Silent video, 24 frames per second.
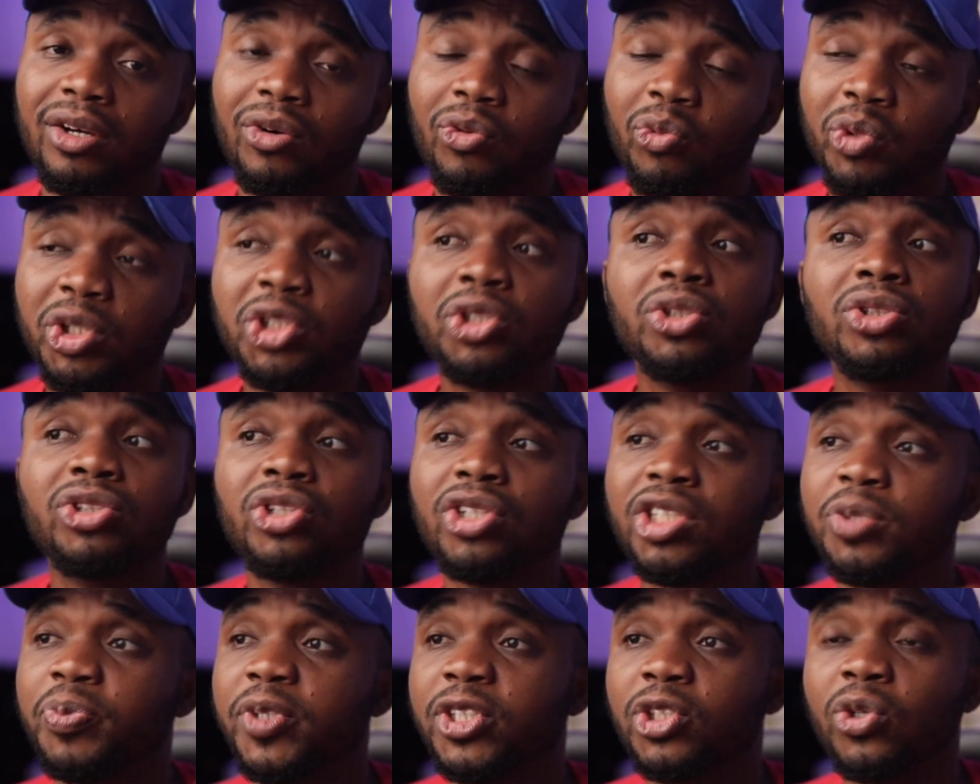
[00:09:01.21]
We should
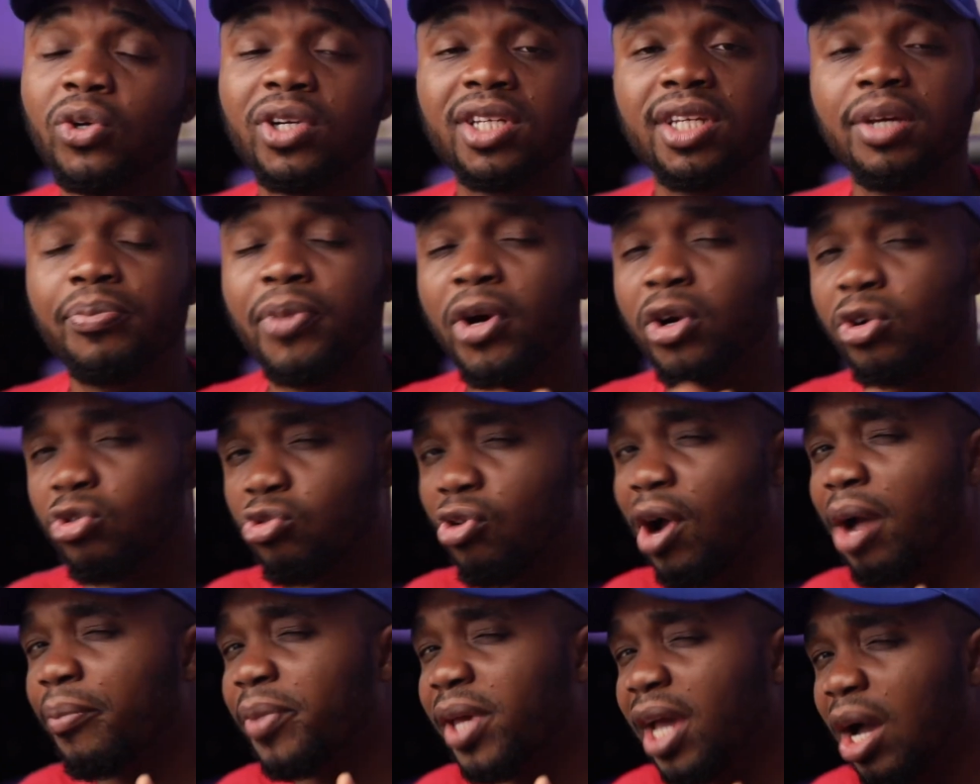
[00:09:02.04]
just be talking about
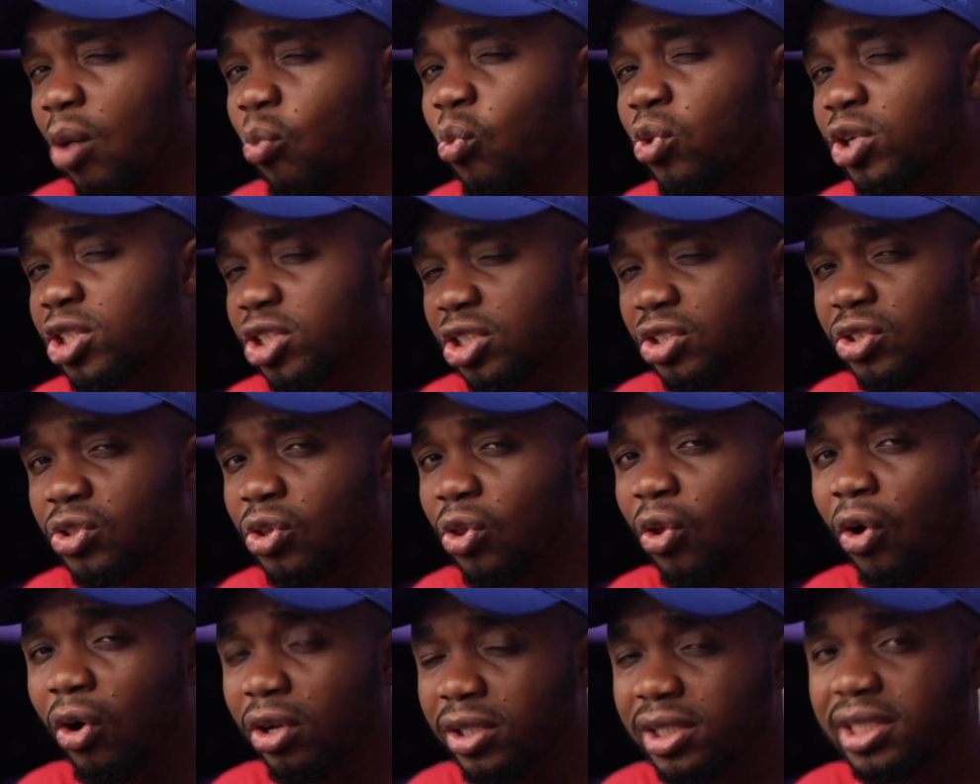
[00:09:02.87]
Grammy Awards,
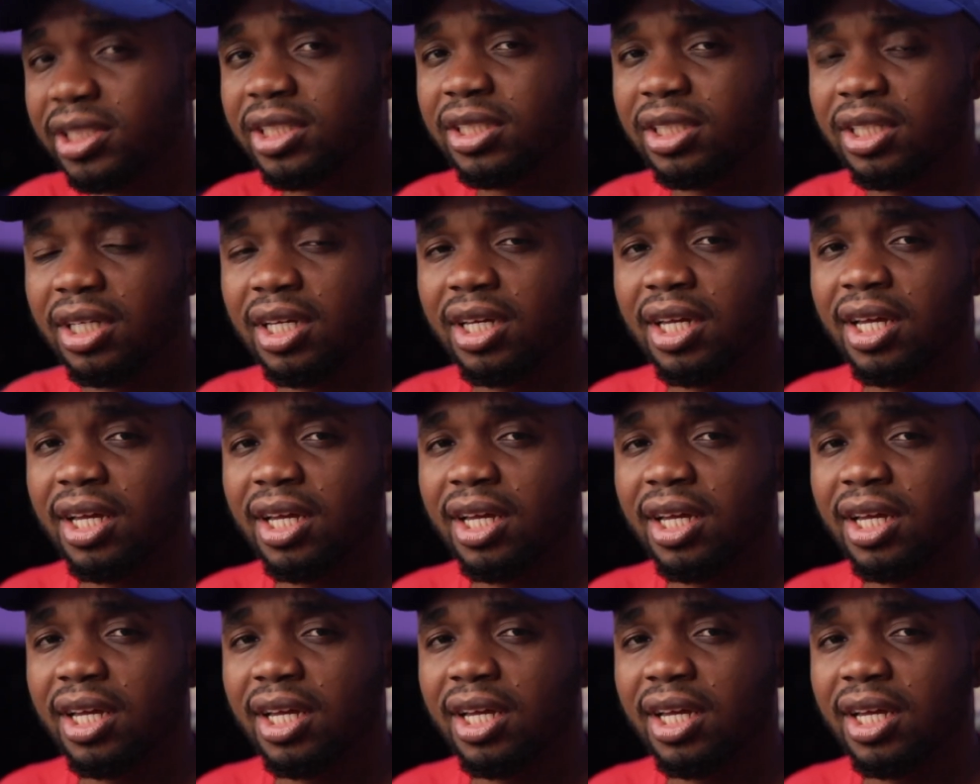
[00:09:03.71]
not